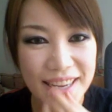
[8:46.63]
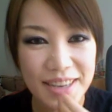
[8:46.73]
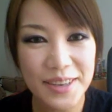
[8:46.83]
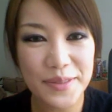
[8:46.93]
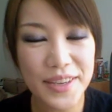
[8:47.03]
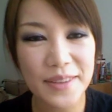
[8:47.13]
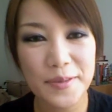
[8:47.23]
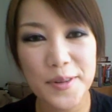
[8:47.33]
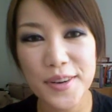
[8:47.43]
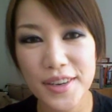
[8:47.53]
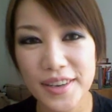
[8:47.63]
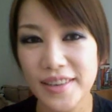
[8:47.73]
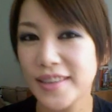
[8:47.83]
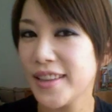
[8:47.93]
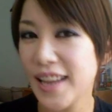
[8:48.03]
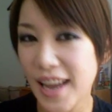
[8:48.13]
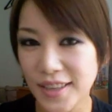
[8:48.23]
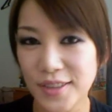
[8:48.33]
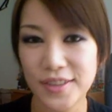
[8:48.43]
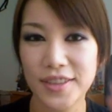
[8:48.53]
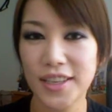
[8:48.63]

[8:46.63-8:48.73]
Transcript: it'll be more natural,